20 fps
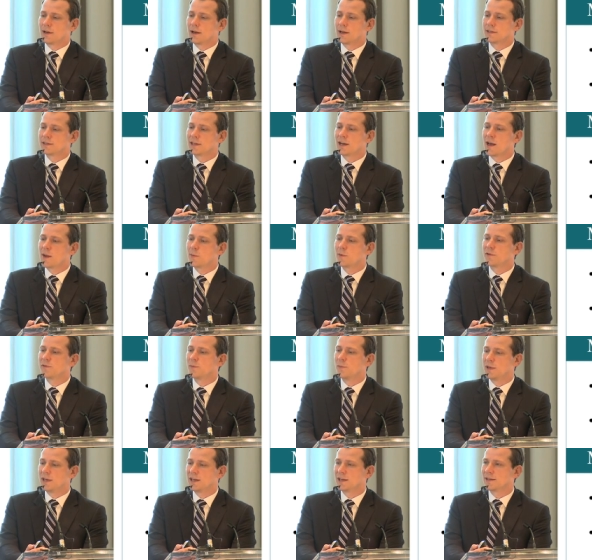a type
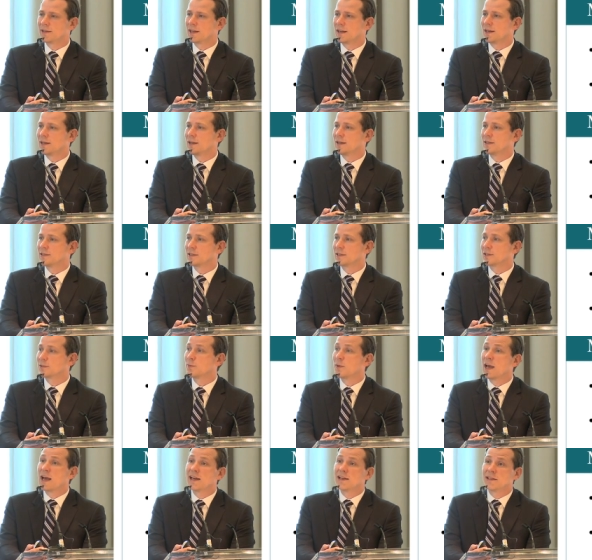of MIG that is
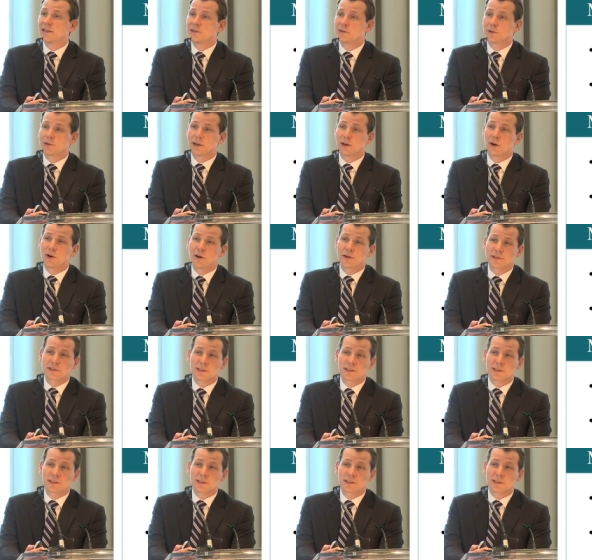expanded so that all